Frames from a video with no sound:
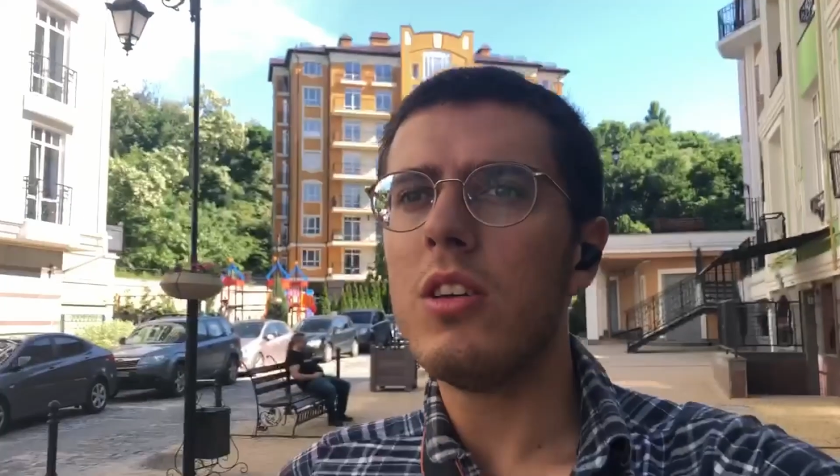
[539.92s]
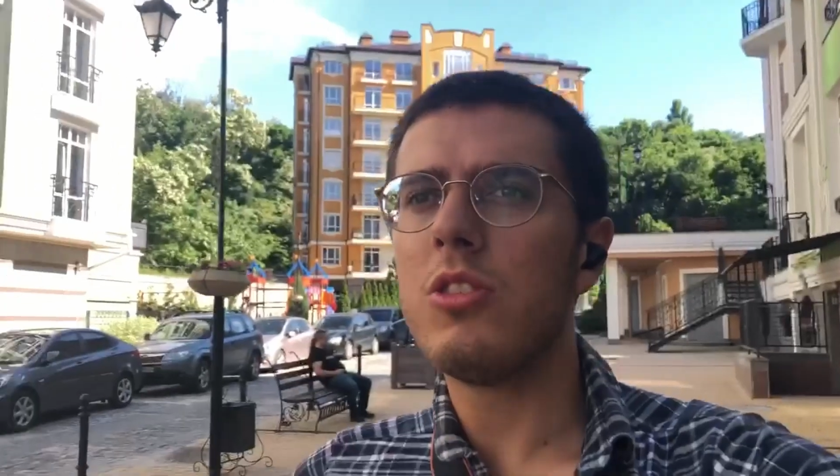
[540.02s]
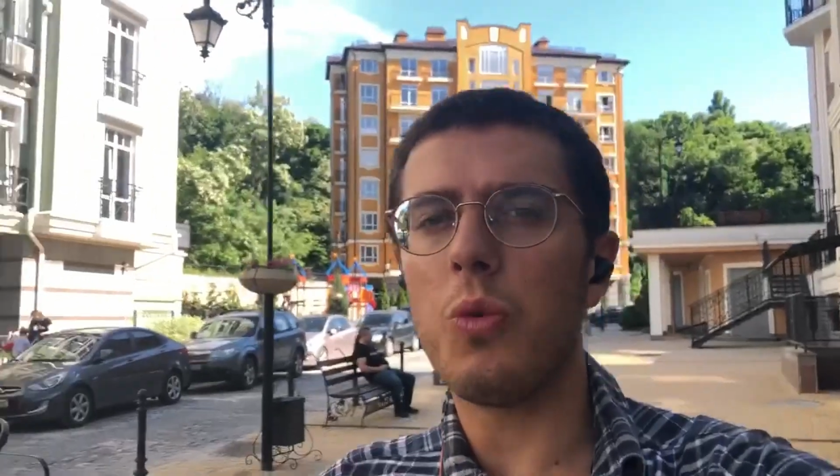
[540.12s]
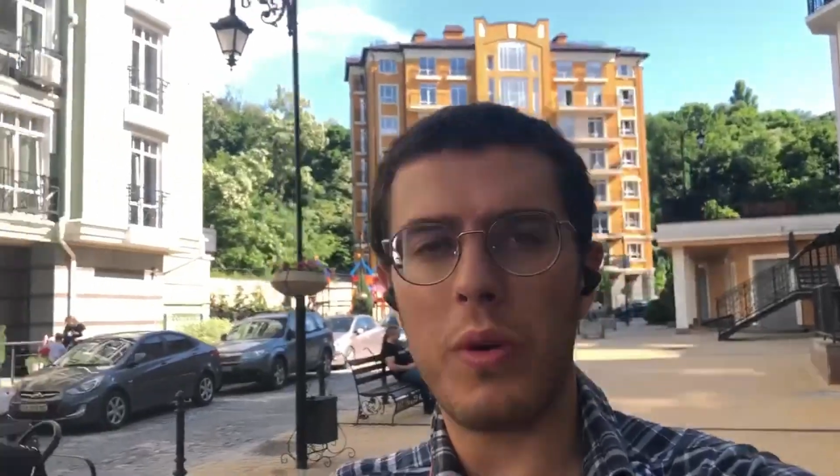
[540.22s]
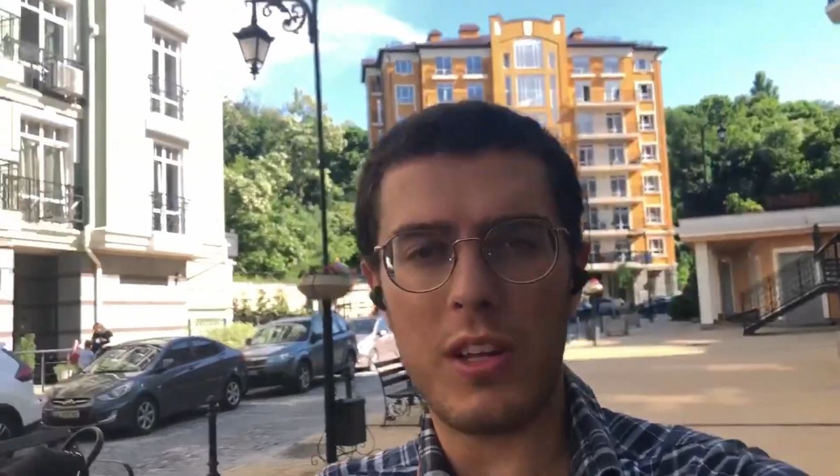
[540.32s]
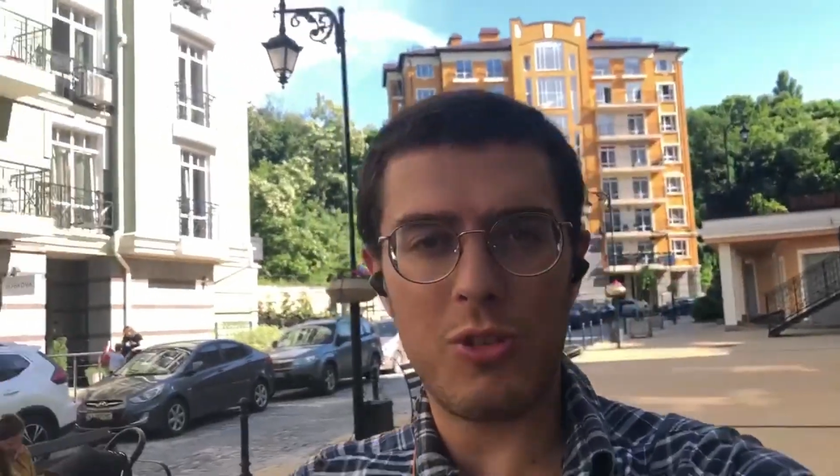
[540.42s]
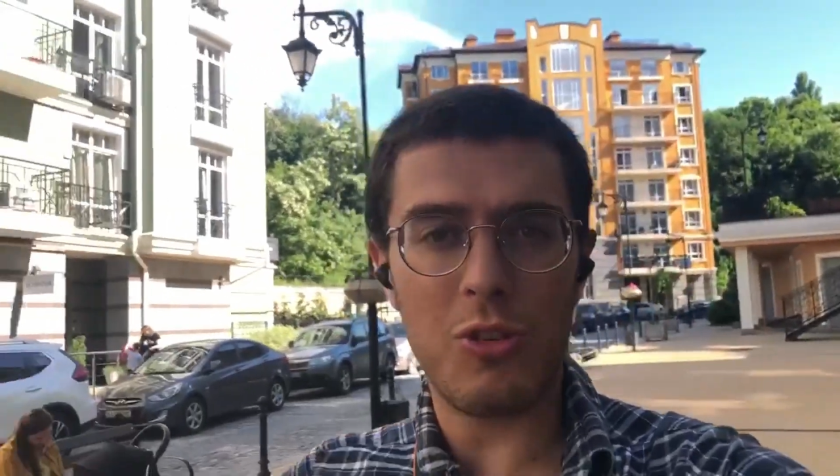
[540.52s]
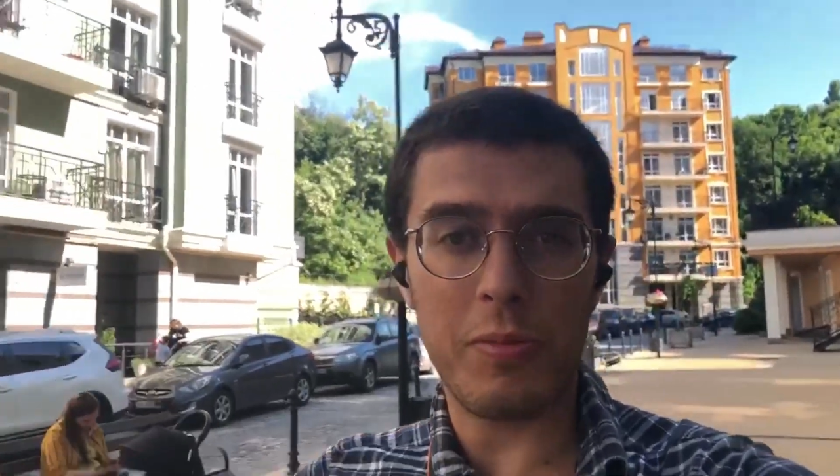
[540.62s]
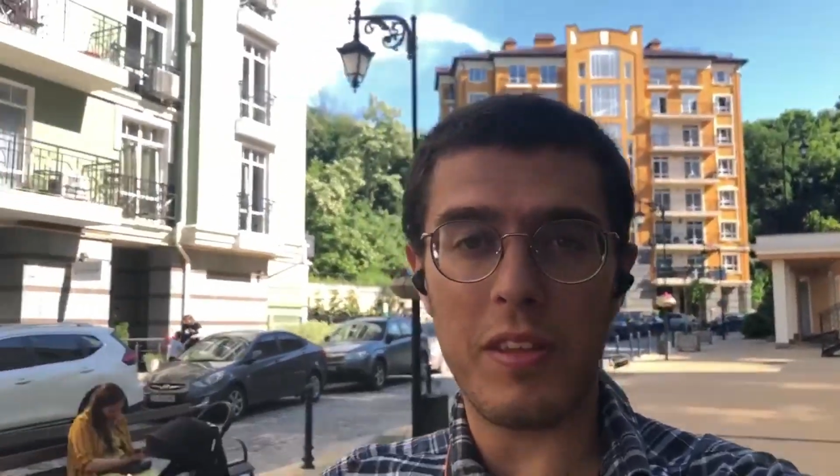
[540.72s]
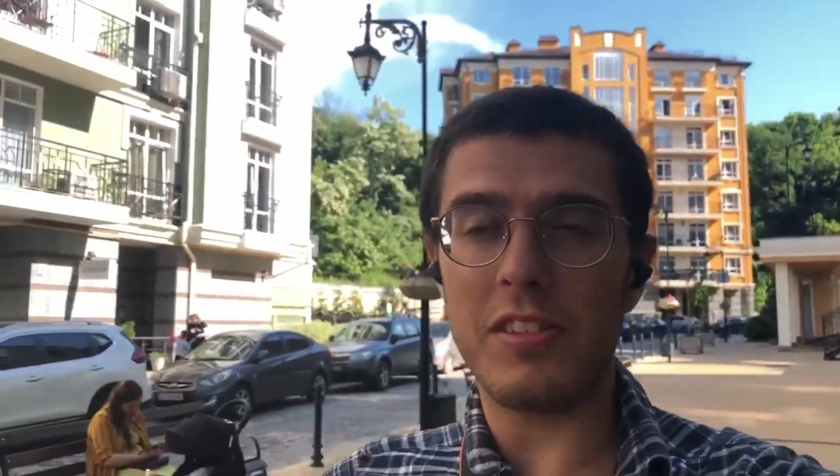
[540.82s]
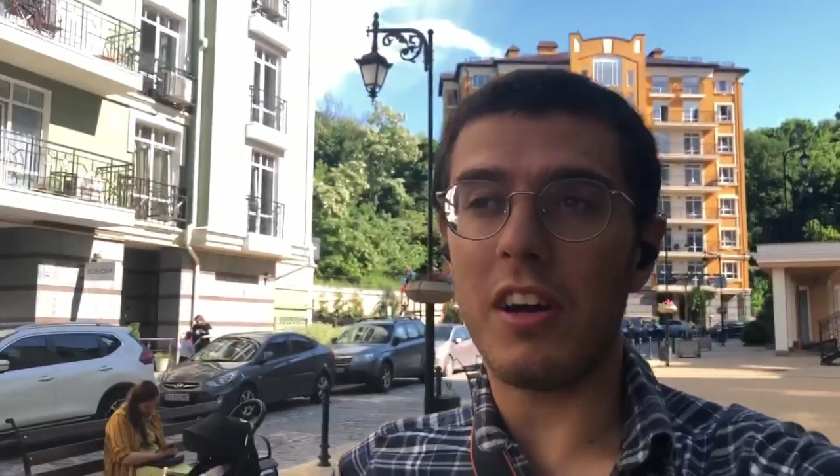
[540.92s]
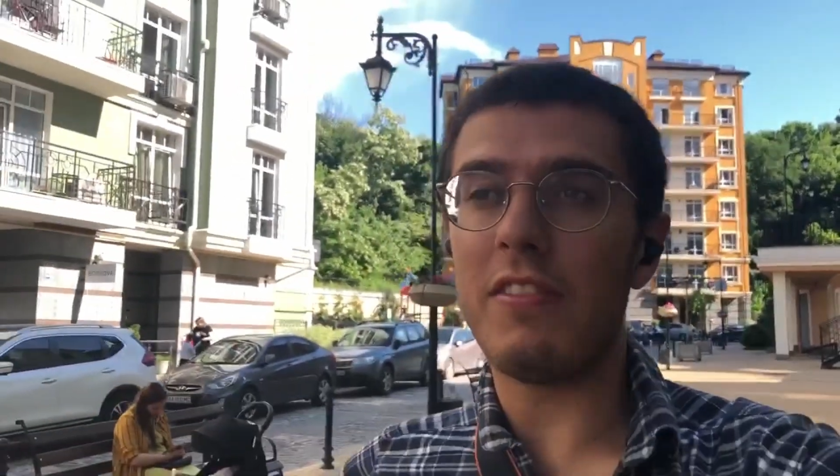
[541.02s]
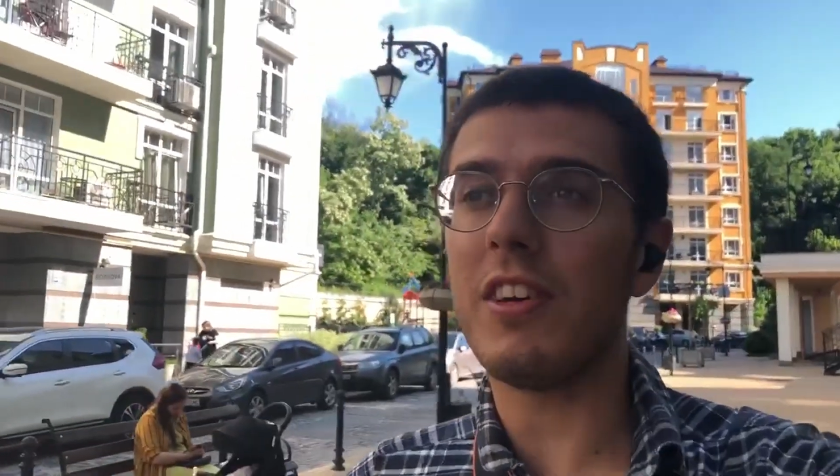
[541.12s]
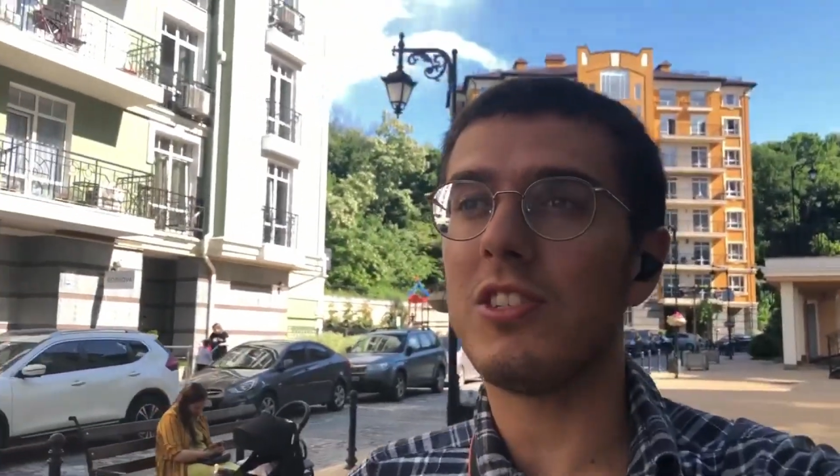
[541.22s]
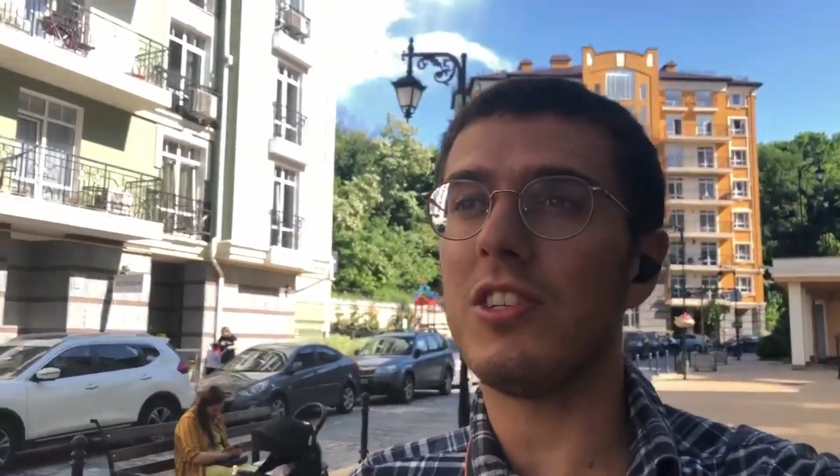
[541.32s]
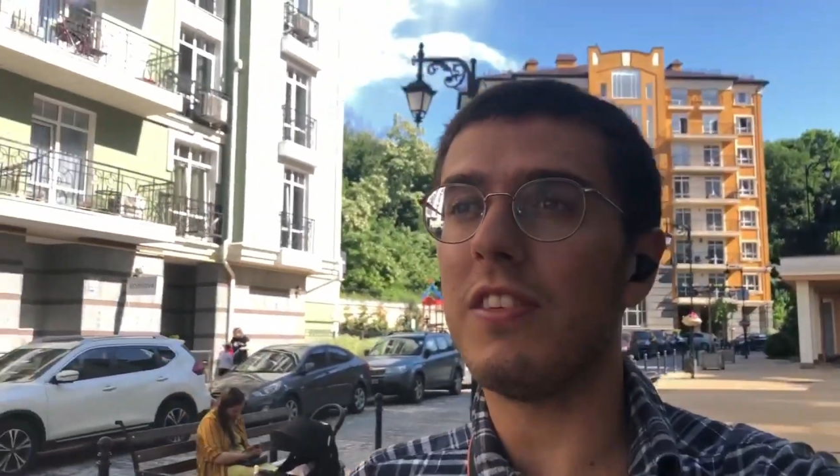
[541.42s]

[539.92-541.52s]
So when I talk about the diversity